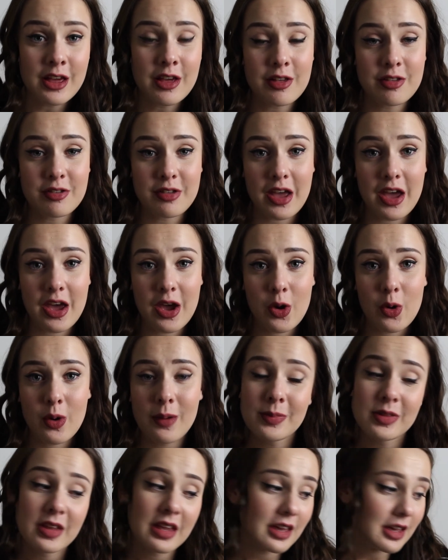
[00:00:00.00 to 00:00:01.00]

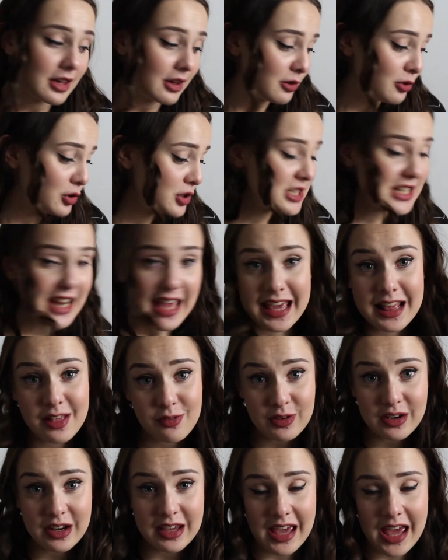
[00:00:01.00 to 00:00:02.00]
So for today's
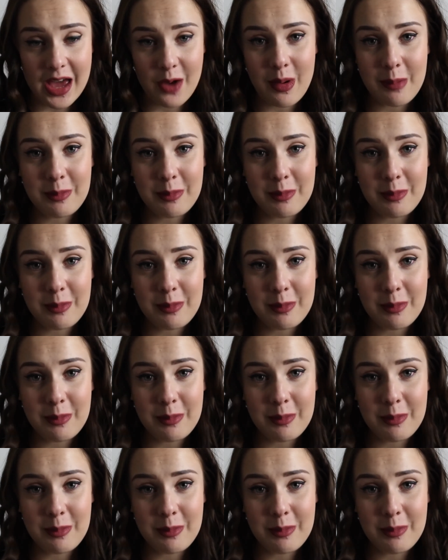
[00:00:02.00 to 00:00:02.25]
video,